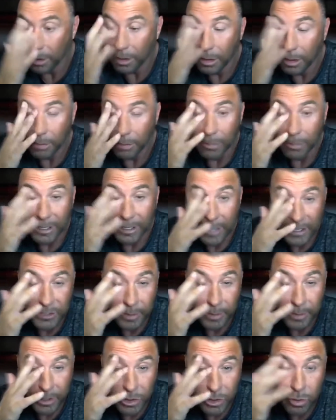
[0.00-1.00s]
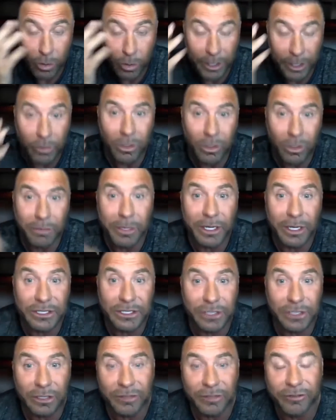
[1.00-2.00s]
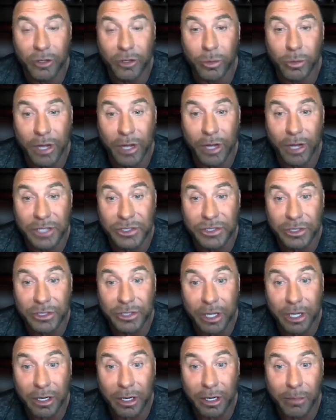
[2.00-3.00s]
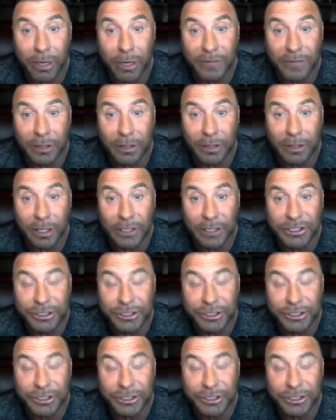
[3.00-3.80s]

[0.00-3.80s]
My dad spent 21 minutes on the phone with Oscar talking him off the ledge.